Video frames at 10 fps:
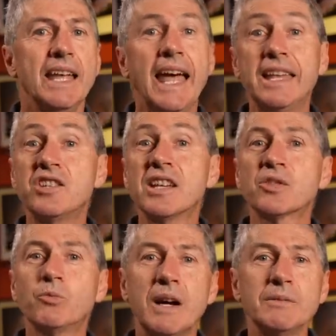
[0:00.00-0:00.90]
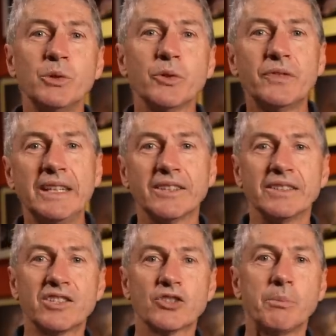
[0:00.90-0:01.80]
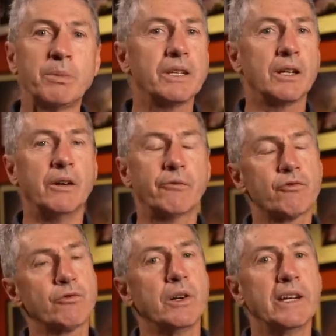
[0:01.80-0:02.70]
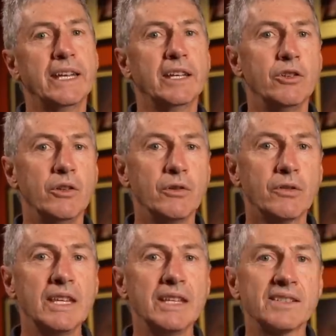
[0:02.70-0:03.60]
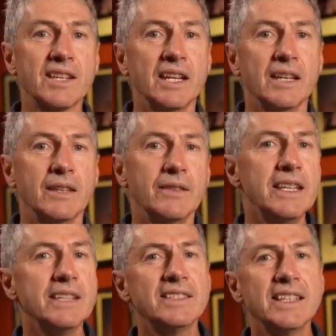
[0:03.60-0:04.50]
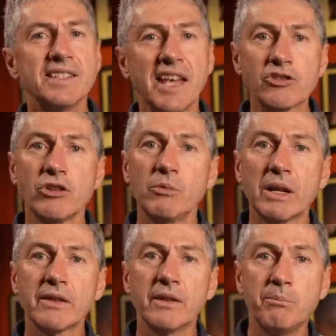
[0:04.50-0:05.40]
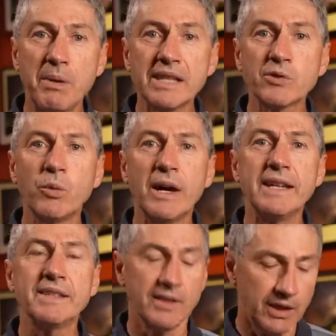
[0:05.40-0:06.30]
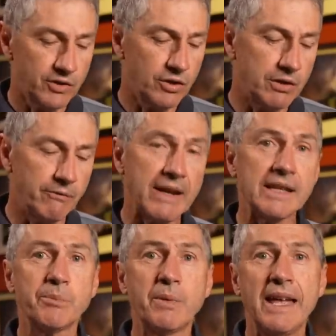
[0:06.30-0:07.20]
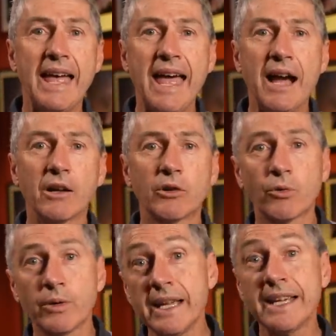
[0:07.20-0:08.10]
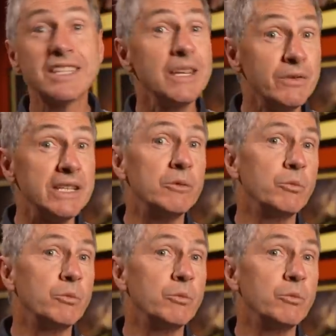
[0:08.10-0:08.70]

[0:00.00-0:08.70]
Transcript: And just one more thing on this topic of trying new things. This is actually one of the best ways to develop our creativity